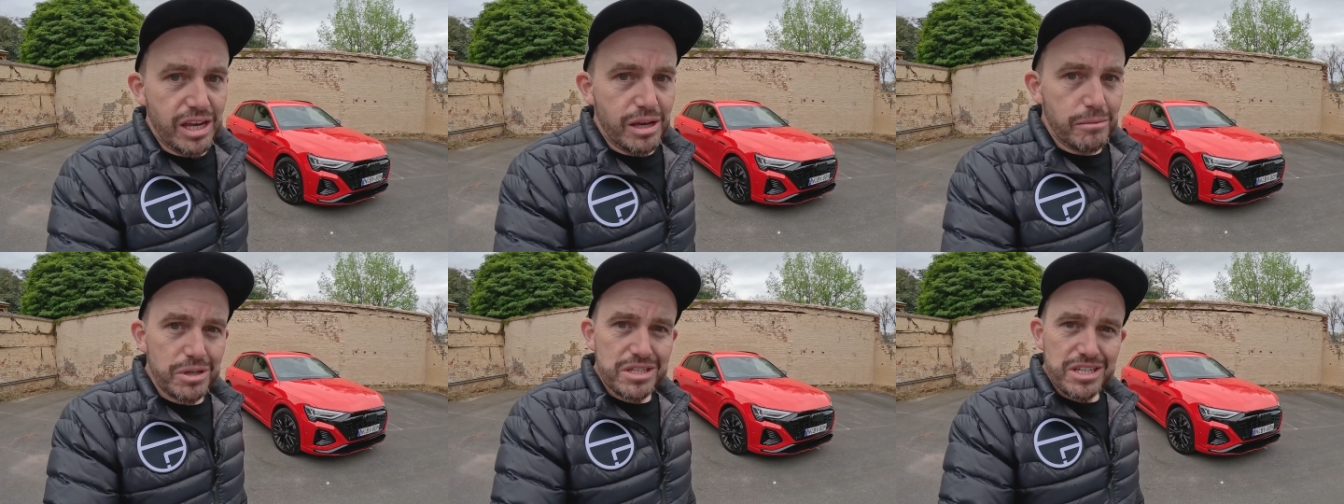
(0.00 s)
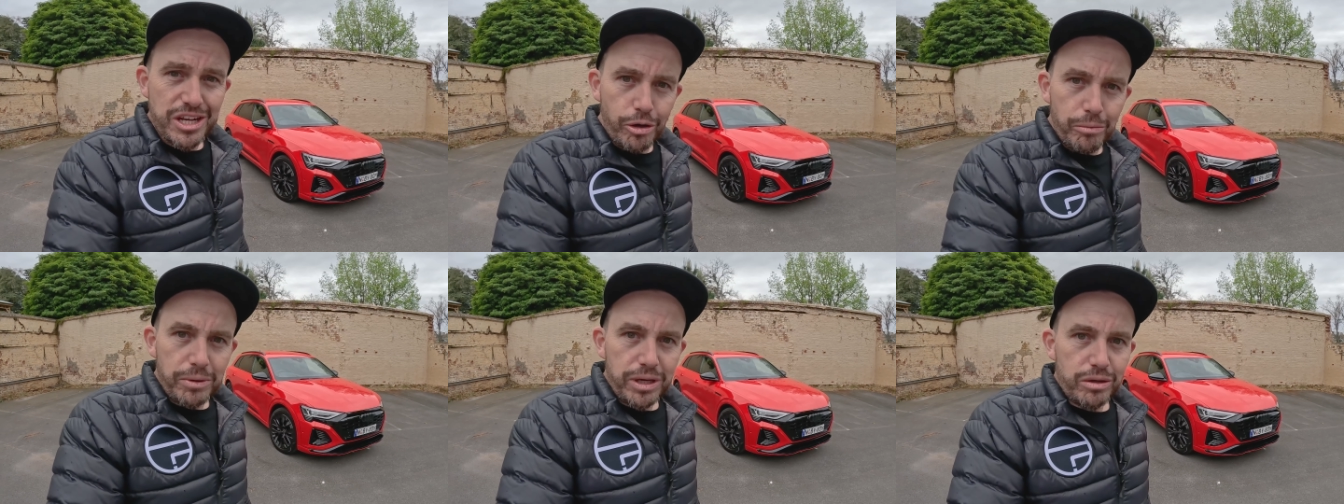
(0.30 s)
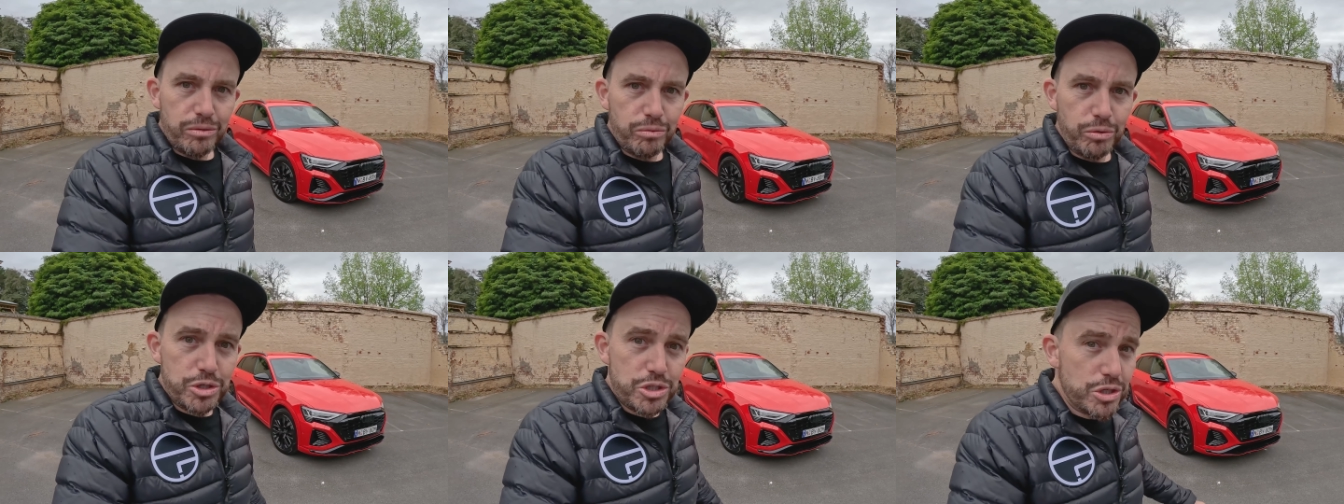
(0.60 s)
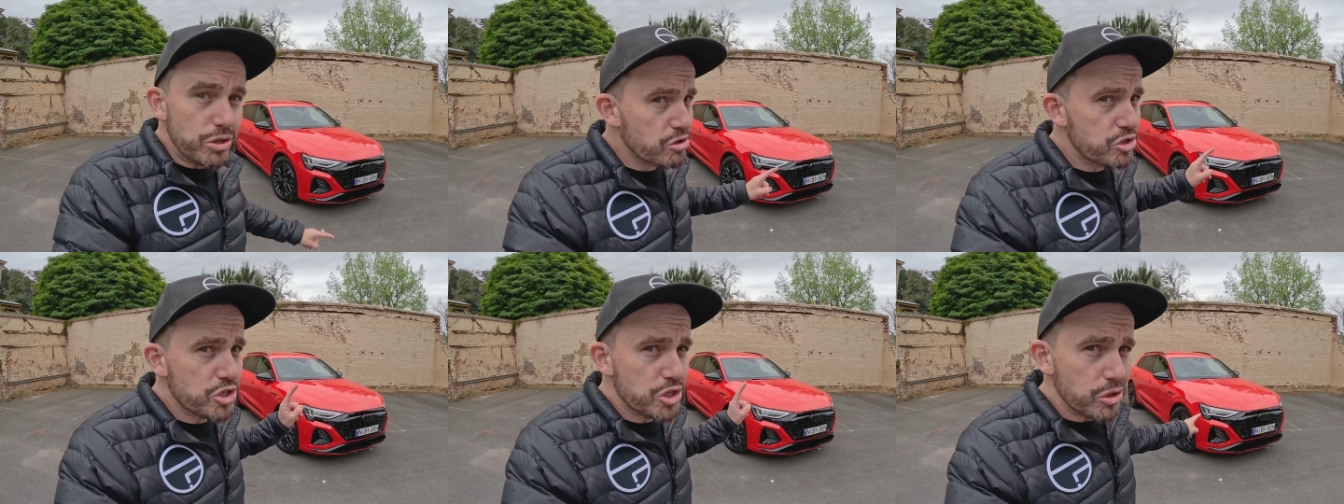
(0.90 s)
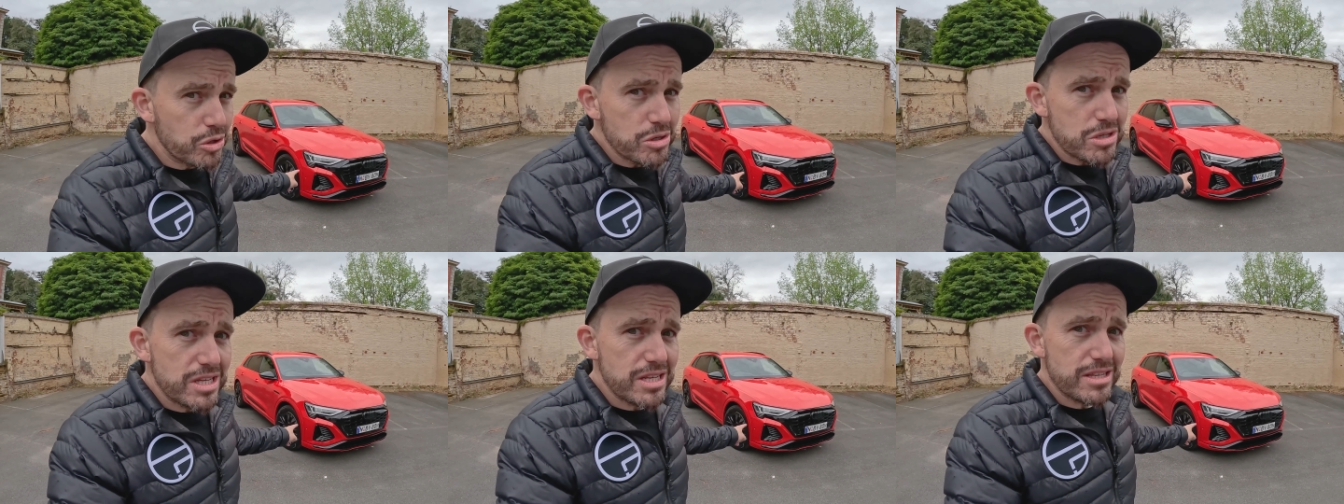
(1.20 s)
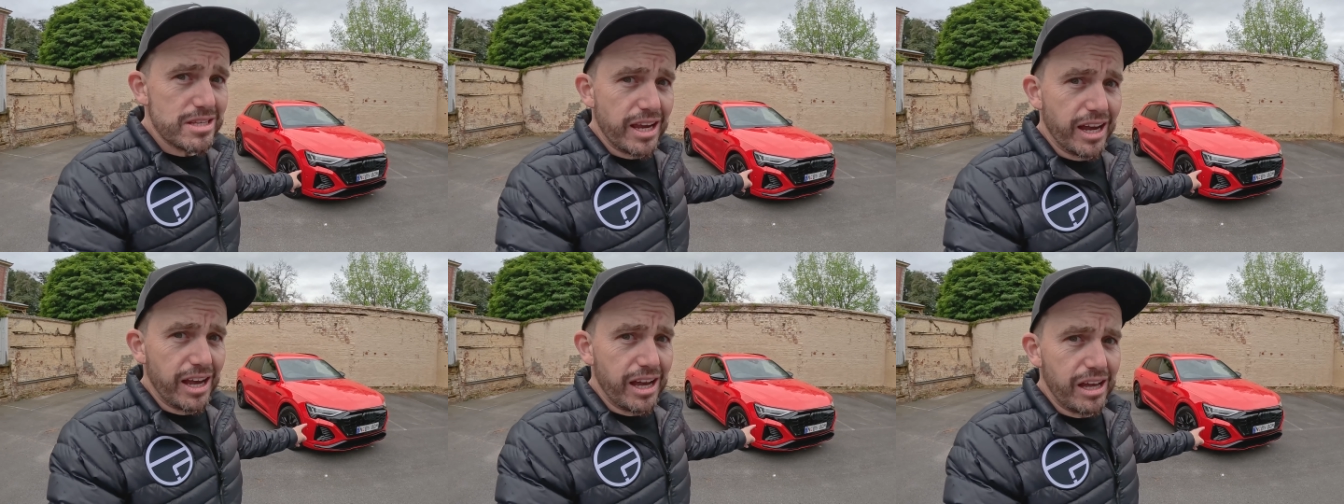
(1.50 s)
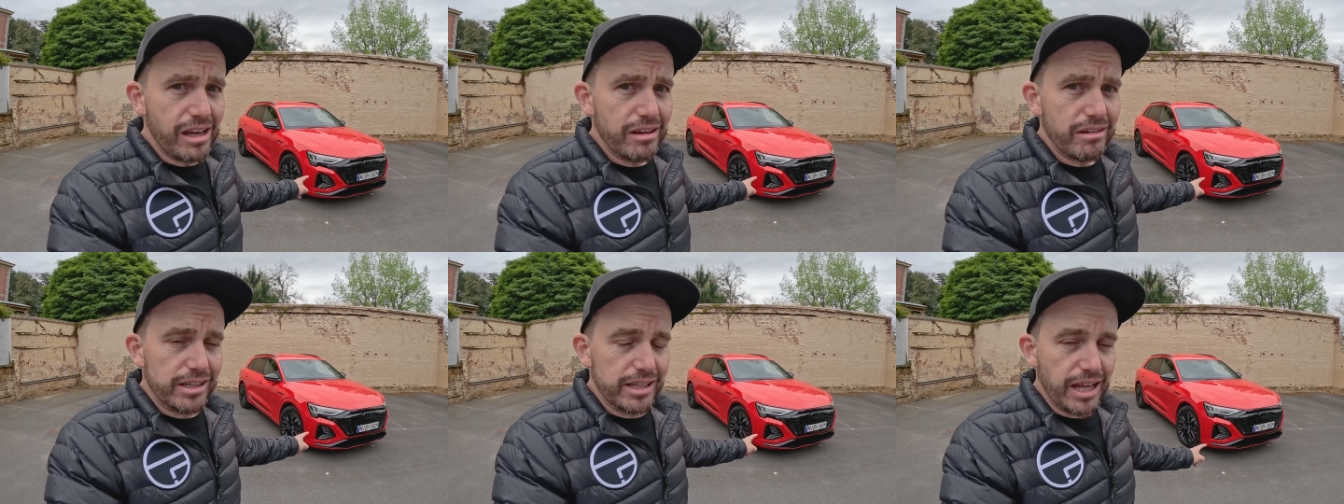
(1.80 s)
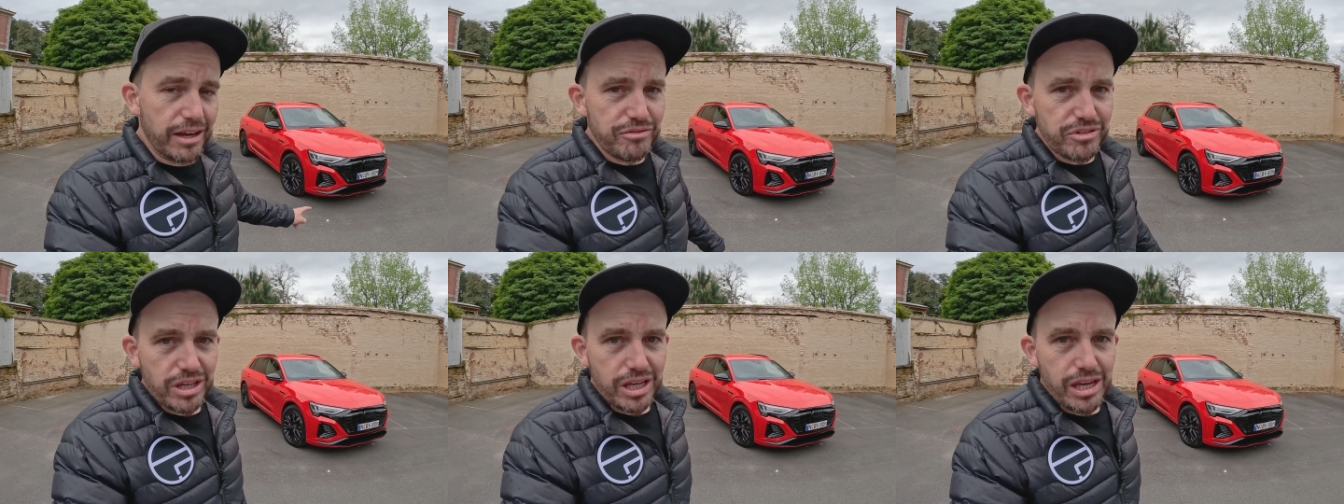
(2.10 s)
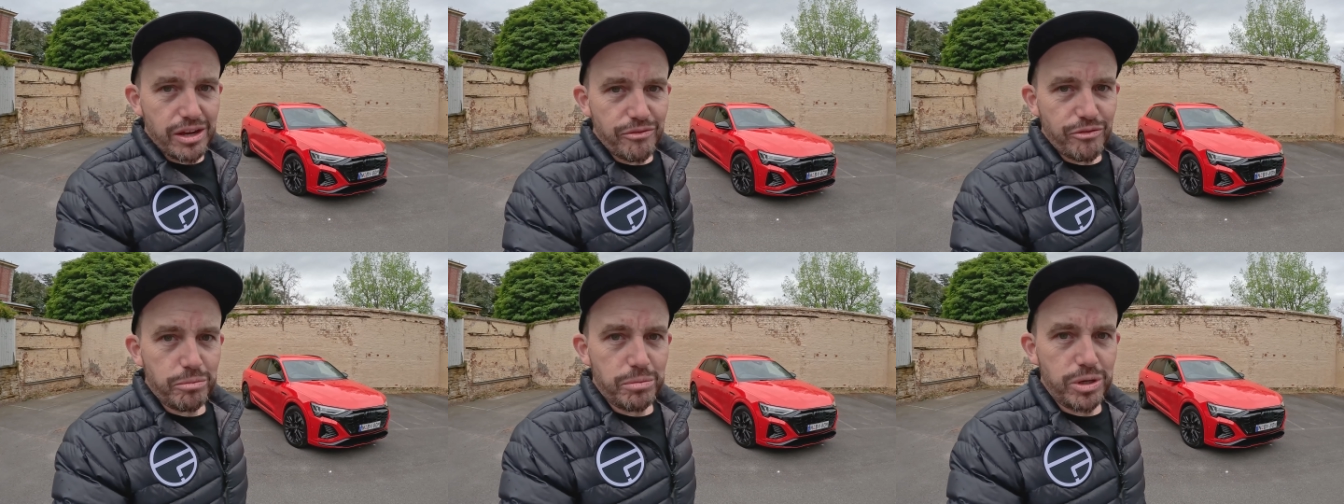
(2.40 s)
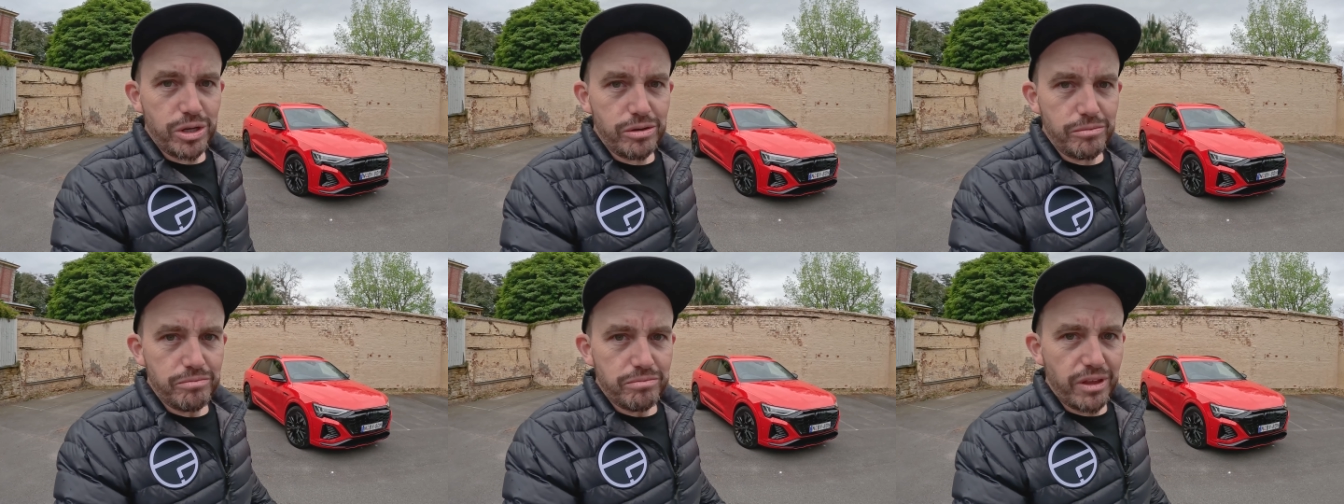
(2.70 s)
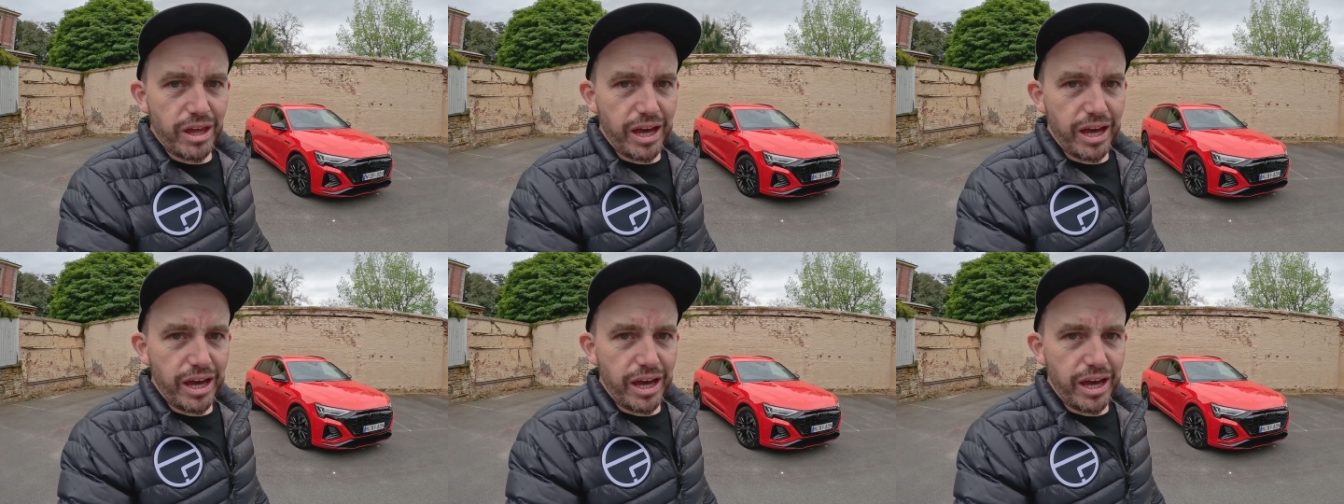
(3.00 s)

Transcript: But tell me, would you choose this car? I'd love to hear from you.